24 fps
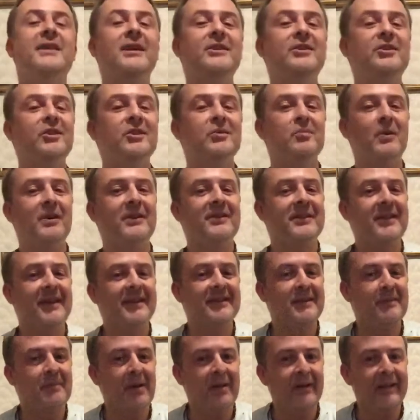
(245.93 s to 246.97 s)
That's just what it
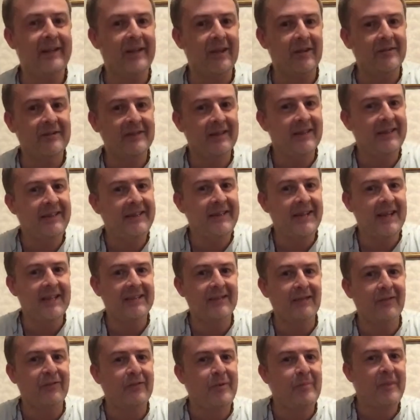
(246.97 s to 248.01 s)
says about Yoda and
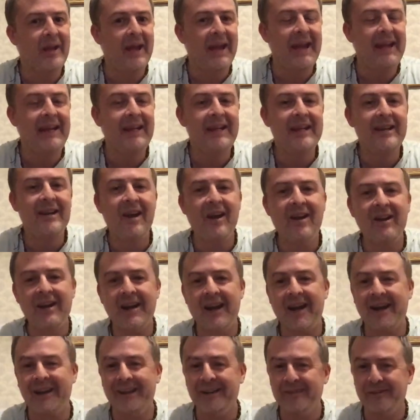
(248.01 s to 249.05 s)
Yaddle from the Alien
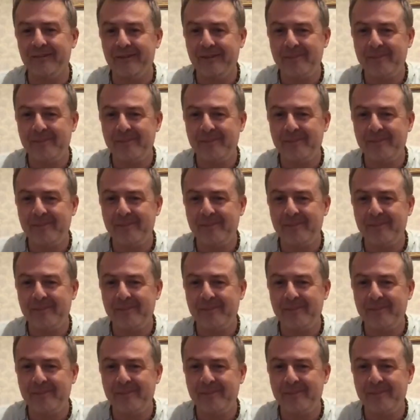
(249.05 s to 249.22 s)
Archive.